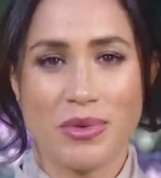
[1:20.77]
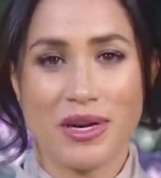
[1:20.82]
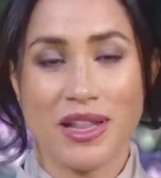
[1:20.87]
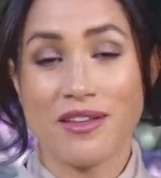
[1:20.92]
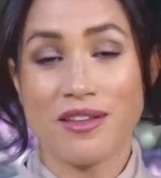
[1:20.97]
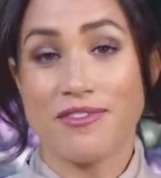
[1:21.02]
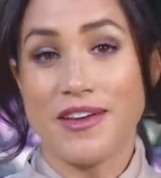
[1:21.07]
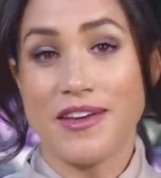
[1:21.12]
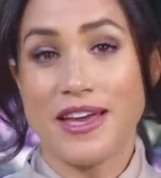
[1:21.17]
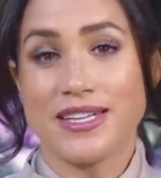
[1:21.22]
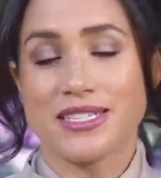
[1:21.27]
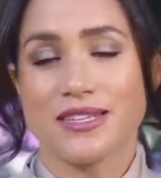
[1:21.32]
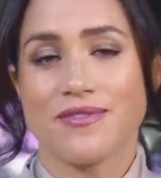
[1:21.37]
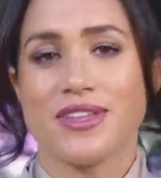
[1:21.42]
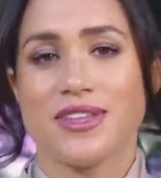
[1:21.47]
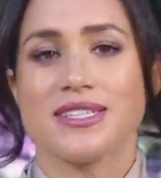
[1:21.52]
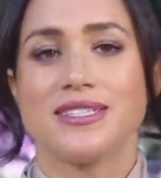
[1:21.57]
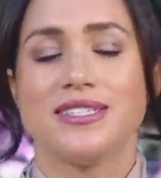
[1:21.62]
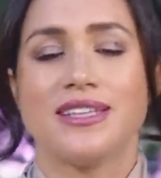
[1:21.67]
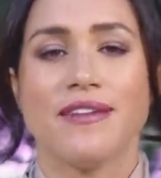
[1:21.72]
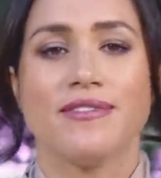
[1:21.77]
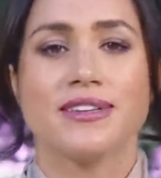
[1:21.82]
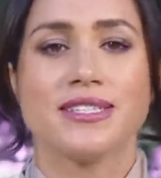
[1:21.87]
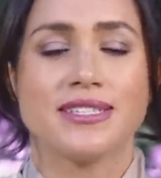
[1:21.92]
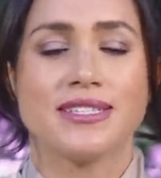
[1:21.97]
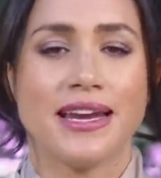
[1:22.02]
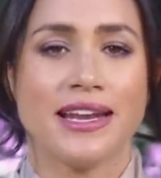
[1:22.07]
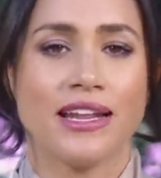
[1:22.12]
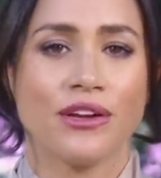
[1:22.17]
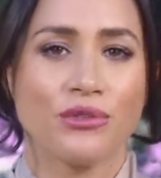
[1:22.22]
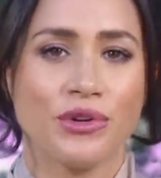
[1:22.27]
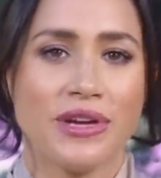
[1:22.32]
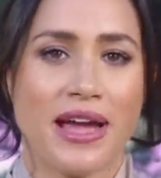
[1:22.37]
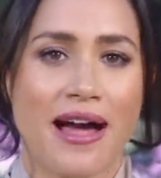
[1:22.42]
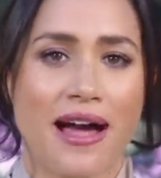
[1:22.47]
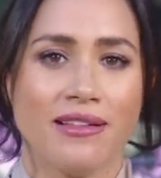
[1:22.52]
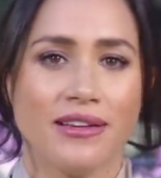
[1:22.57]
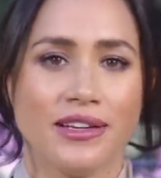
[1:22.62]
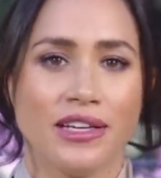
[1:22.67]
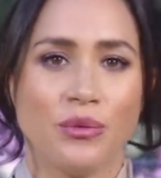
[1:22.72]
But in the face of this devastating
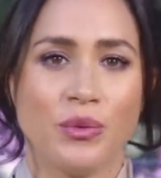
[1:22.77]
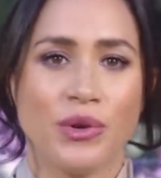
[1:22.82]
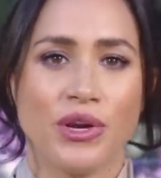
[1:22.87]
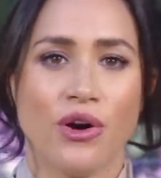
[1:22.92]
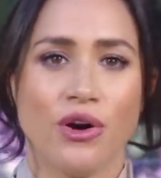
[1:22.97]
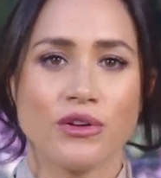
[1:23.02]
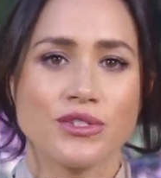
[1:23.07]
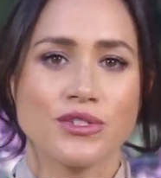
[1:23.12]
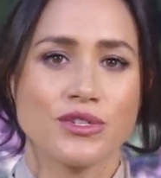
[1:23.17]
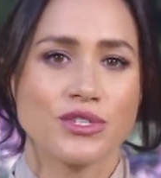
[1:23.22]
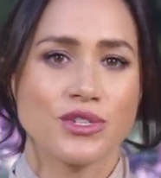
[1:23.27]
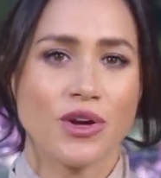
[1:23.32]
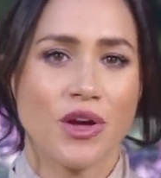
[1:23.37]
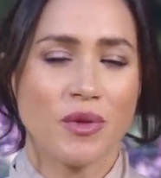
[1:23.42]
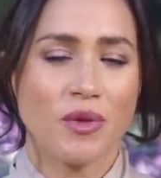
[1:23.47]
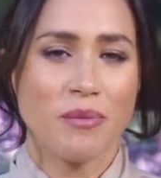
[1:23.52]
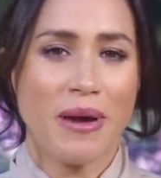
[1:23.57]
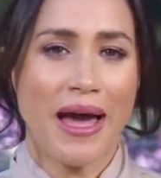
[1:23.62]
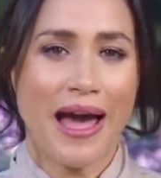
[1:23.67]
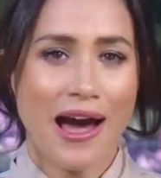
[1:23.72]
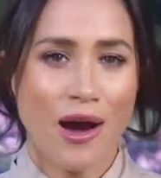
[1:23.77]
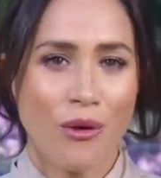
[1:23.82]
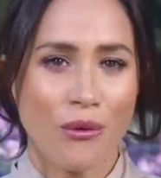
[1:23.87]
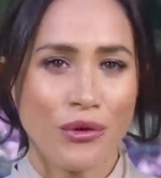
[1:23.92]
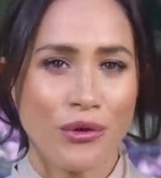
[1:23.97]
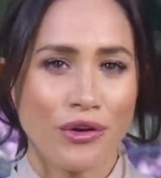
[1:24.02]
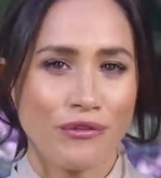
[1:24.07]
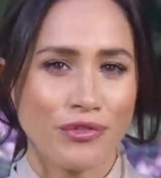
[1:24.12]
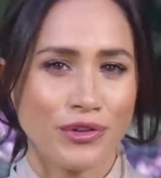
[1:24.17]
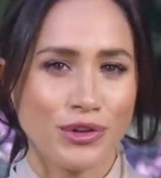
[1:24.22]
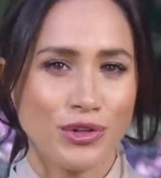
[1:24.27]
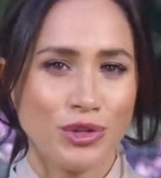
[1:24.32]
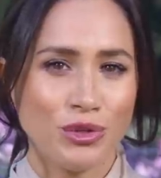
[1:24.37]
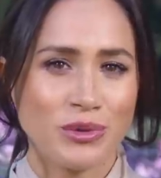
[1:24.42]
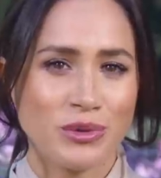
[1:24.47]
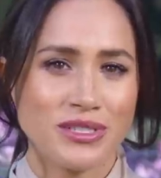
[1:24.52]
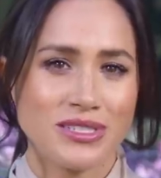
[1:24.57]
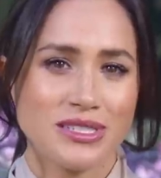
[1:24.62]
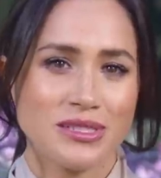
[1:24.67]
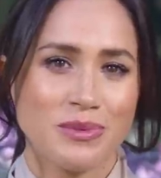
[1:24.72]
reality, we also saw the power of the
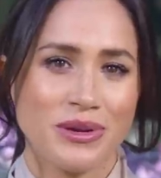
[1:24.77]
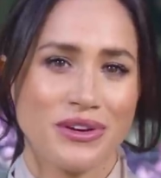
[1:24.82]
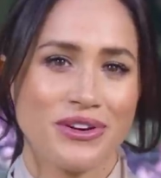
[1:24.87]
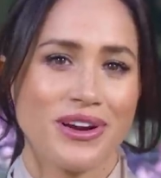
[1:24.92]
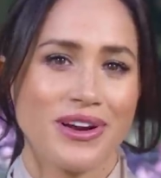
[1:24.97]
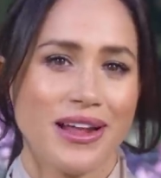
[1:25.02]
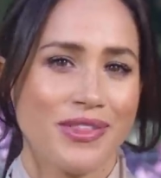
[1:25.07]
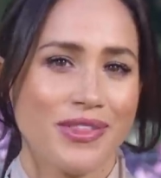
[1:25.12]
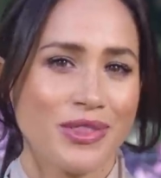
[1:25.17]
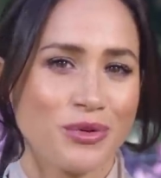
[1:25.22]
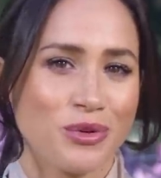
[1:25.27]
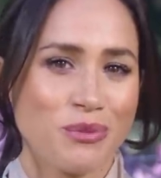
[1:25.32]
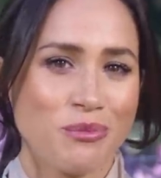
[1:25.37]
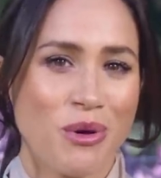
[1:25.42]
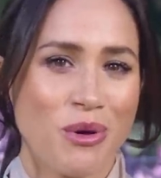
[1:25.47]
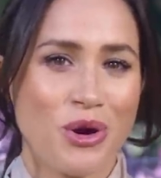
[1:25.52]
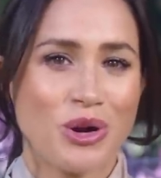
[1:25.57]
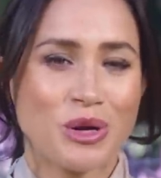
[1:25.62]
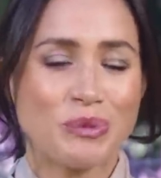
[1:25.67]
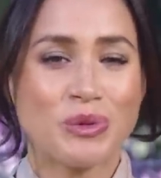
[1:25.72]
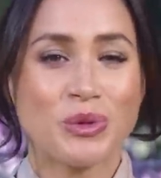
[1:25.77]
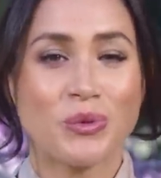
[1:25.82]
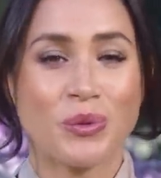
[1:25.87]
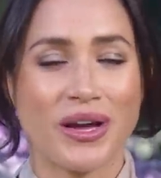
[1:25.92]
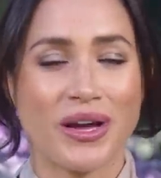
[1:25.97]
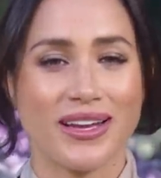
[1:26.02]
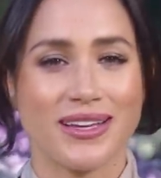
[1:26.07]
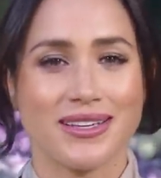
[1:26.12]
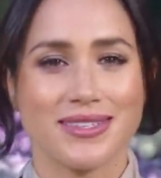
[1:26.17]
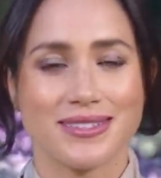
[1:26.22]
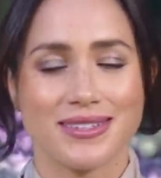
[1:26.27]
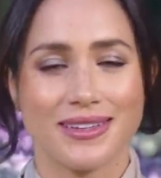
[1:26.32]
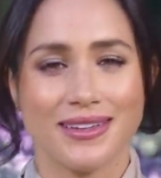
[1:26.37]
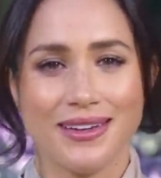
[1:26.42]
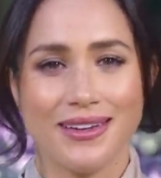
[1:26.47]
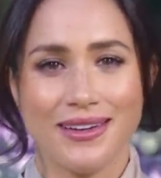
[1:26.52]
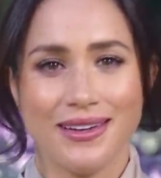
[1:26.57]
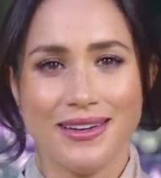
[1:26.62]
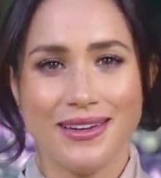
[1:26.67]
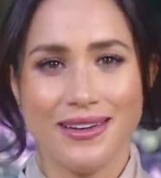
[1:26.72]
human spirit and the remarkable ways
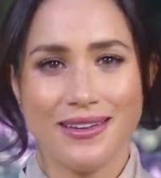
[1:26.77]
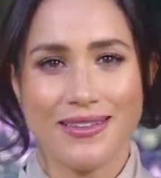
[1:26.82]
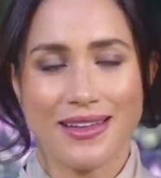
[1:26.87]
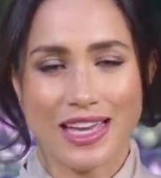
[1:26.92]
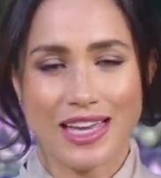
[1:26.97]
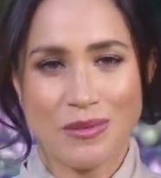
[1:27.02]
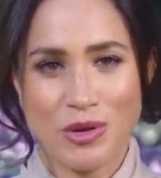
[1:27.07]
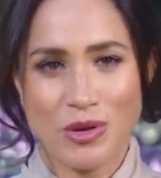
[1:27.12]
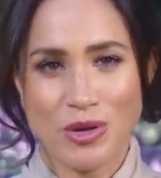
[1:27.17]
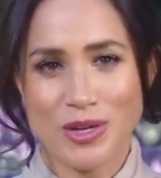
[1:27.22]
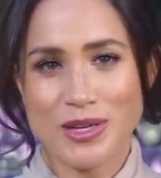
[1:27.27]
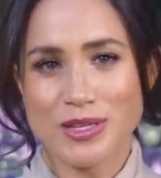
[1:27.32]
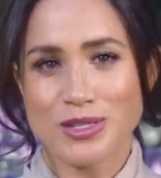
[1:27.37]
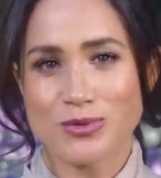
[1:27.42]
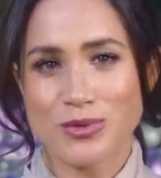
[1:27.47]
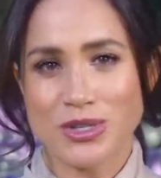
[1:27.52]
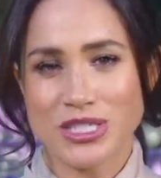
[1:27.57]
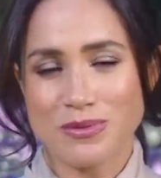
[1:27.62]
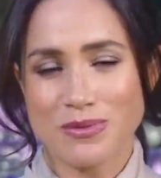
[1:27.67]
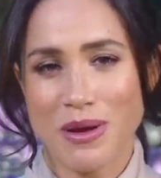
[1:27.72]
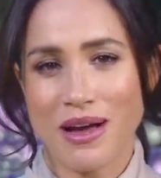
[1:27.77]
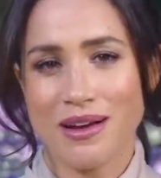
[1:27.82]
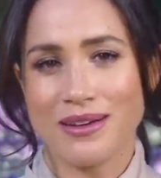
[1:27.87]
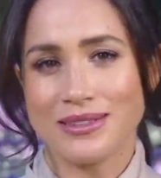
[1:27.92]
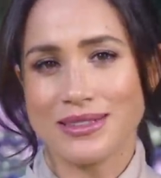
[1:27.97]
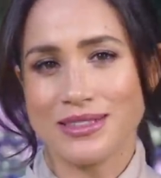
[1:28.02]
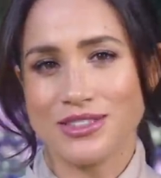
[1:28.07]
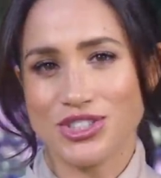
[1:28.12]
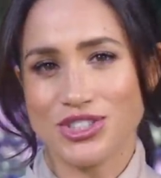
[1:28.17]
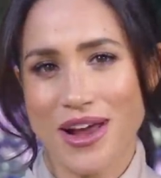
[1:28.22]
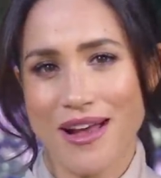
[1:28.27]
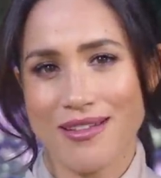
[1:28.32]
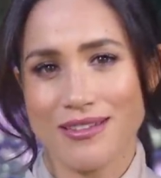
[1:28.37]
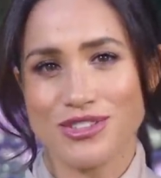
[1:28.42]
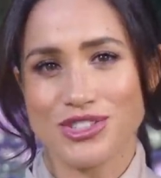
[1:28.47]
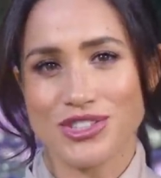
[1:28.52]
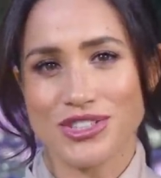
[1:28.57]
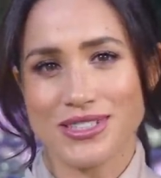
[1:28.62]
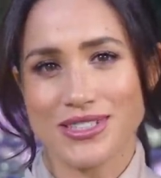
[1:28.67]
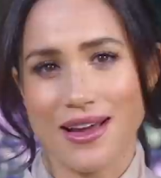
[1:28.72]
that communities respond in
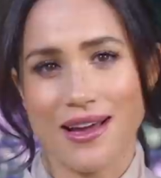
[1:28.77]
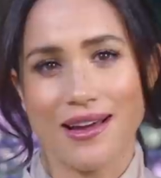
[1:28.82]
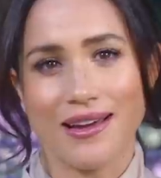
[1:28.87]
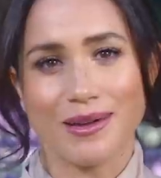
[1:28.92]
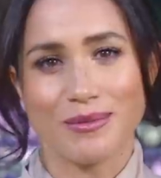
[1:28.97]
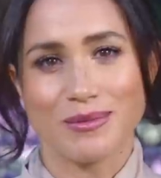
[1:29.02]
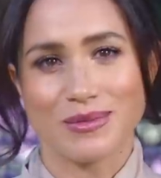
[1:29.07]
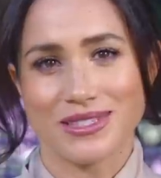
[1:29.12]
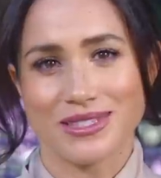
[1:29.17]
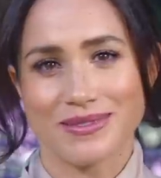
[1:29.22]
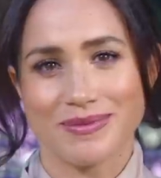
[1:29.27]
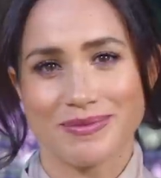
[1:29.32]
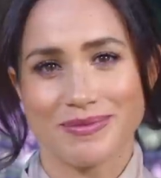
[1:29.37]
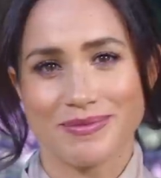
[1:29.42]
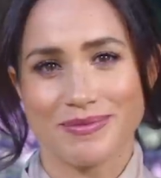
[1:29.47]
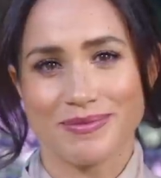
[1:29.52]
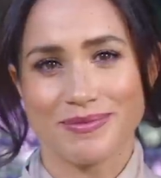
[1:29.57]
challenging times.